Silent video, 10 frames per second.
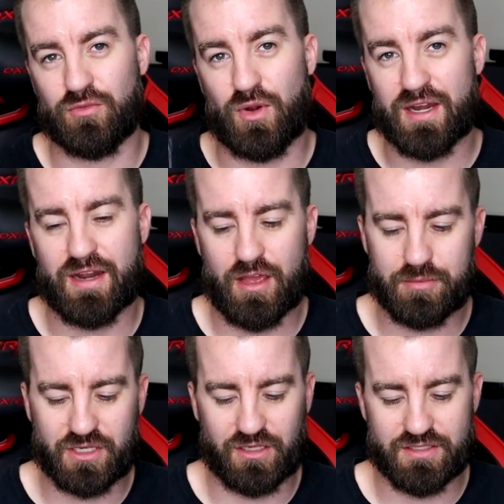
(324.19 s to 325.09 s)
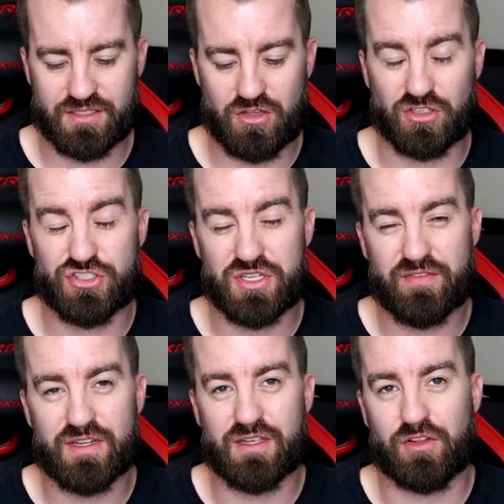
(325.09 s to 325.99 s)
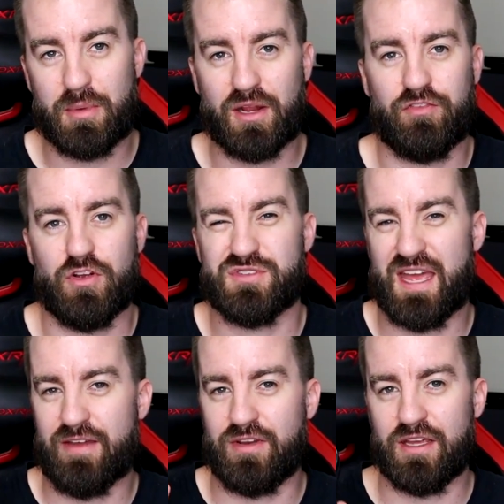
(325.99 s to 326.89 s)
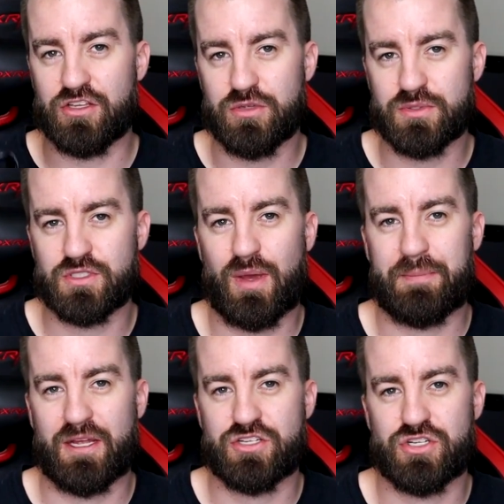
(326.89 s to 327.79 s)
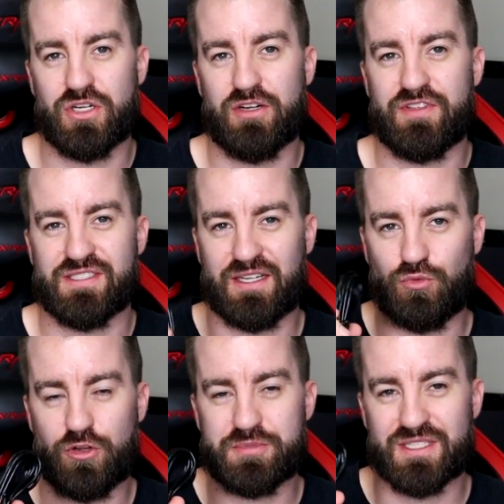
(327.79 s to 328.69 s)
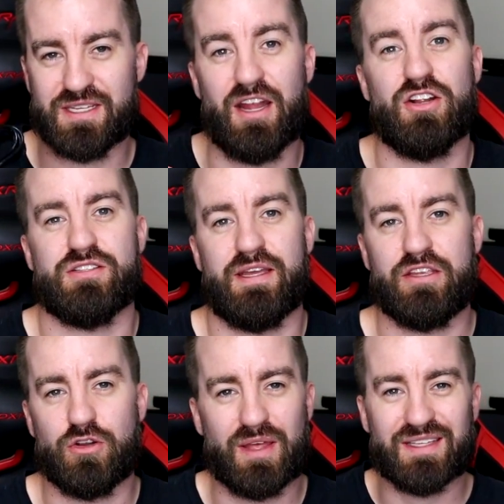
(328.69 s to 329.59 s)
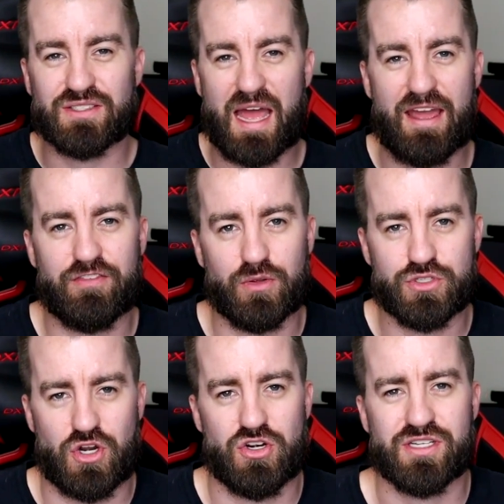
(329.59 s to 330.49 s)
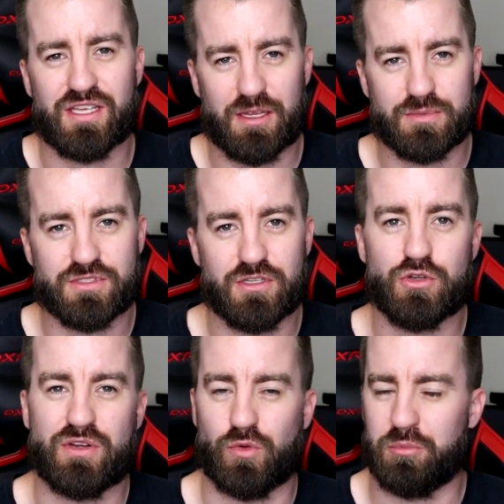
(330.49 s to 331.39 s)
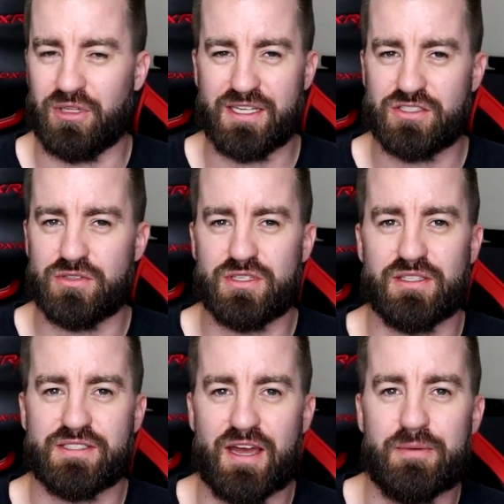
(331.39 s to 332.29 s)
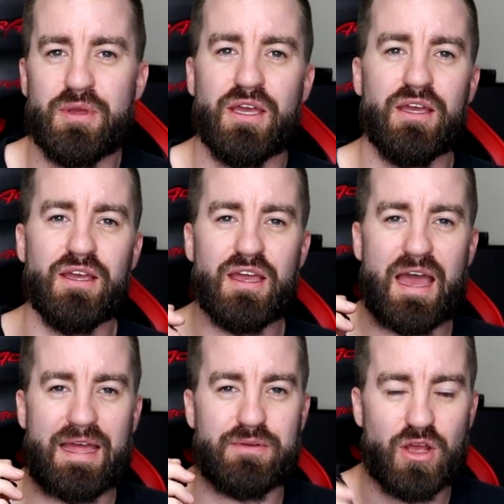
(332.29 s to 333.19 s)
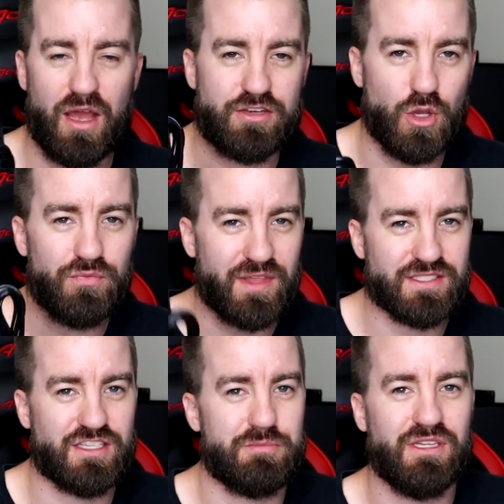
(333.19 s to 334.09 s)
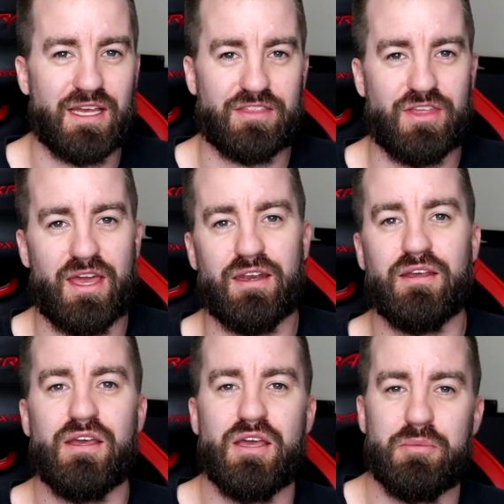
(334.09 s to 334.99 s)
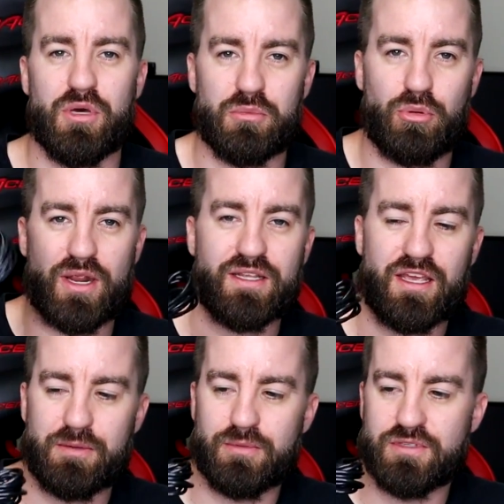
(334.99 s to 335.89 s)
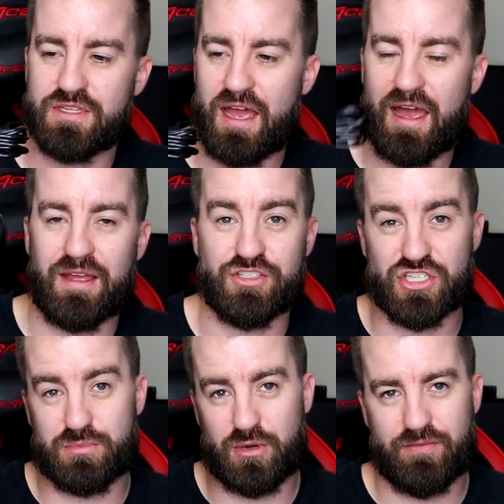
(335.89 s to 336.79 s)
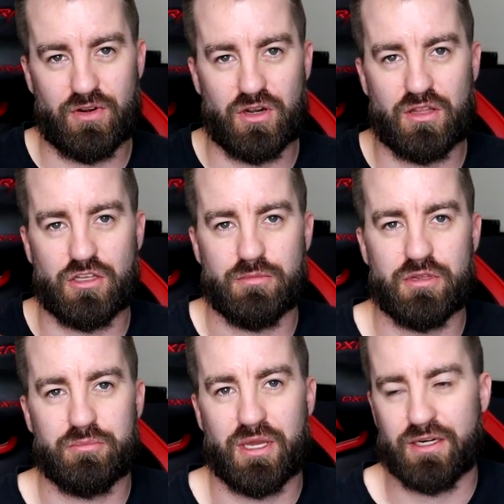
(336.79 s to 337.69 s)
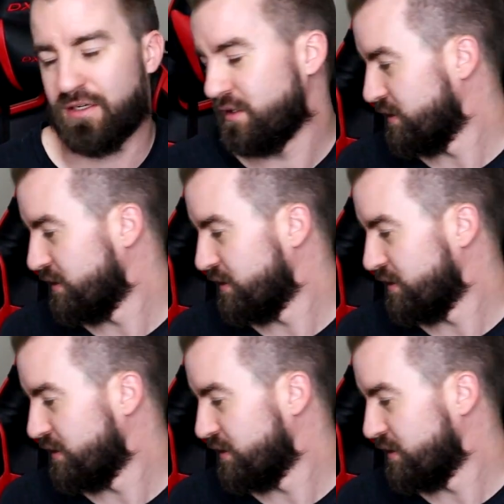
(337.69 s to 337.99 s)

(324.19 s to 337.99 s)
right now because the longevity of their microphones I have not used, so I'm not sure. It's just like rips and tears, like you know how the iPhone charging cables do and you have to replace those all the time. I don't think it's going to be like that, but braided cables I just prefer a little bit better.